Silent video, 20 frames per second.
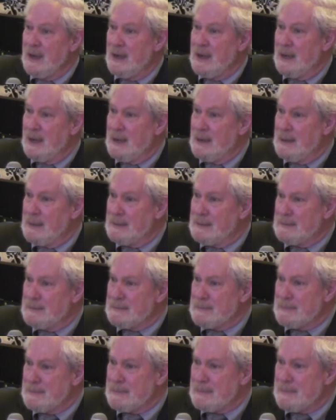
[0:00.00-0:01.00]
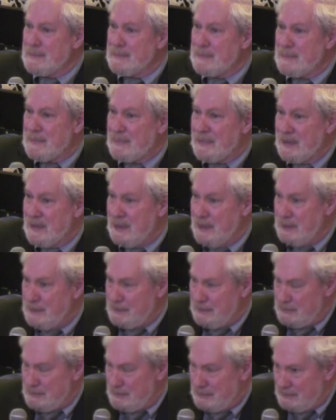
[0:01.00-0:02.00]
The
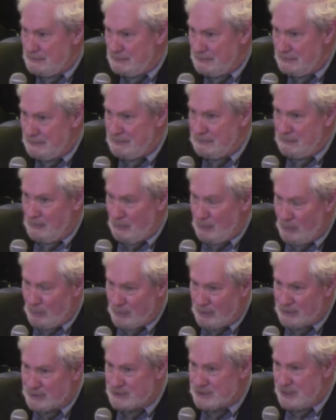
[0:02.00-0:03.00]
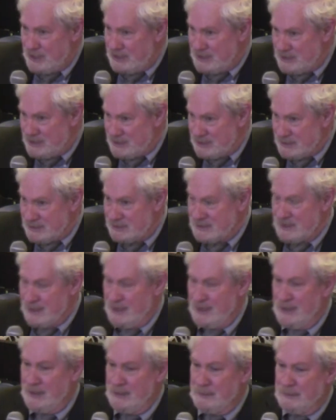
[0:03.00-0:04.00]
organizations
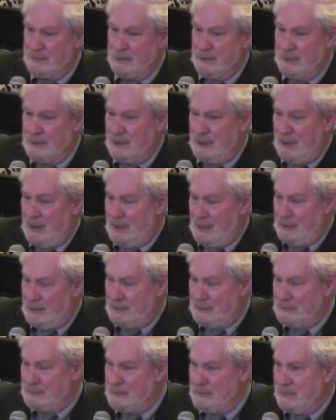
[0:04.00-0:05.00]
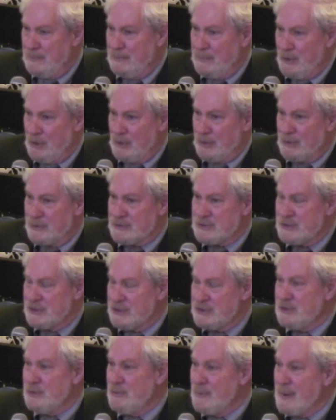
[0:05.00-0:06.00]
and bureaus
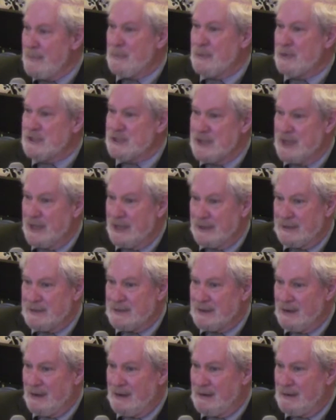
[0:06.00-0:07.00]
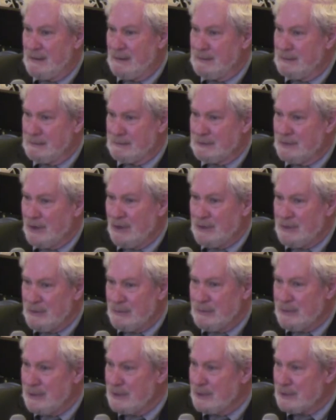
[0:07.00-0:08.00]
that you represent are
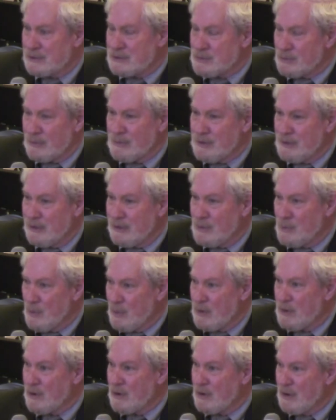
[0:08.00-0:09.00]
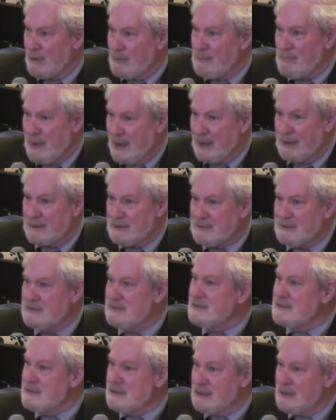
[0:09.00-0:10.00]
doing extraordinary work, but
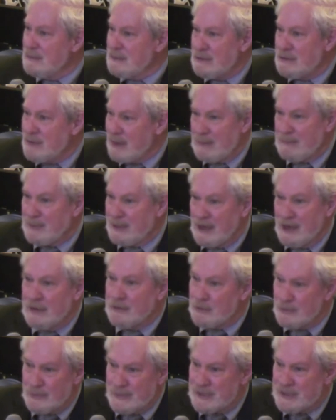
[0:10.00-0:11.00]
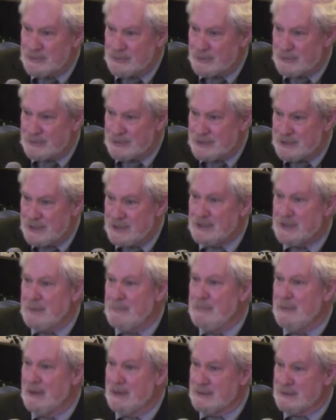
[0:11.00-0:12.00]
so incredibly under-resourced in
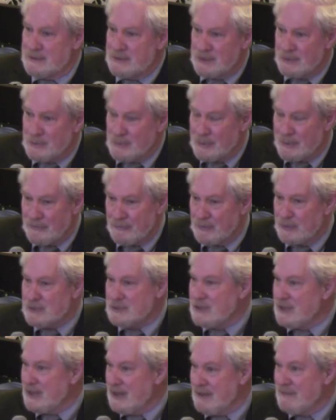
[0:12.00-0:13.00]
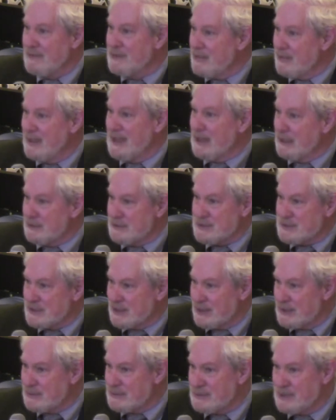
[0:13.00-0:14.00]
comparison with virtually everything else
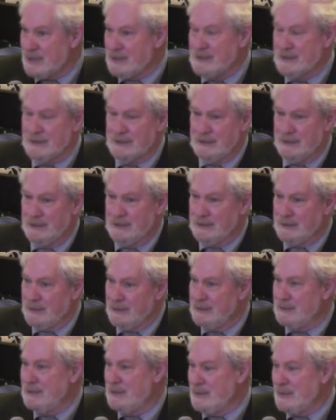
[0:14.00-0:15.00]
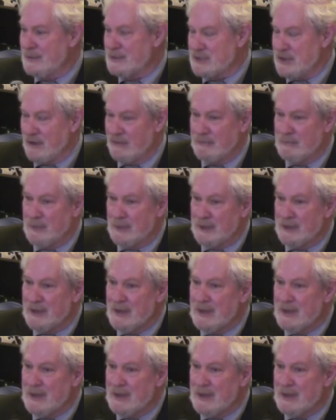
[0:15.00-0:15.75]
that goes on in the U.S. government.